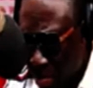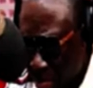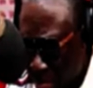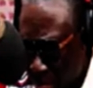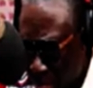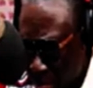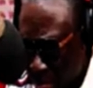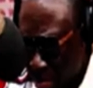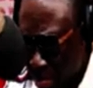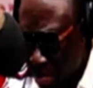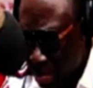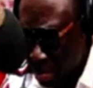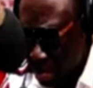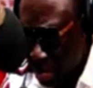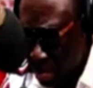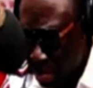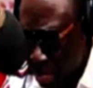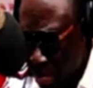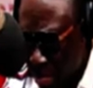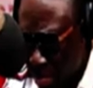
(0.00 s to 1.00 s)
me catch you
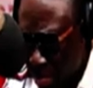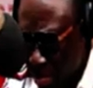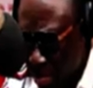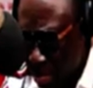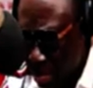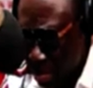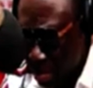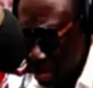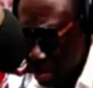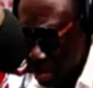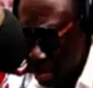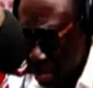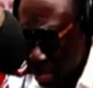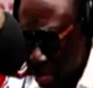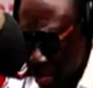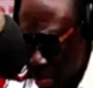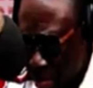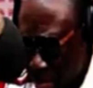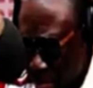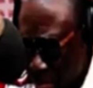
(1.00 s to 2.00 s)
that time, so now,
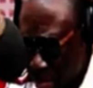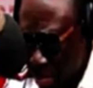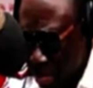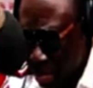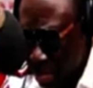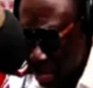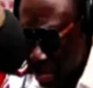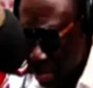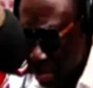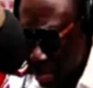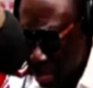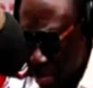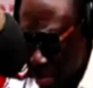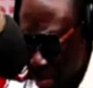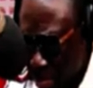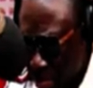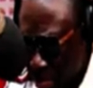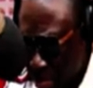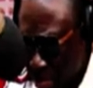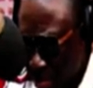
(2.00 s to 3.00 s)
oh, buy it, Miss
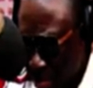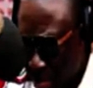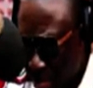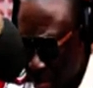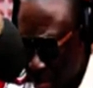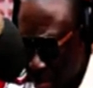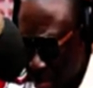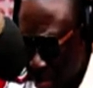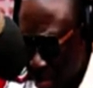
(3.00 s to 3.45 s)
Ampamo.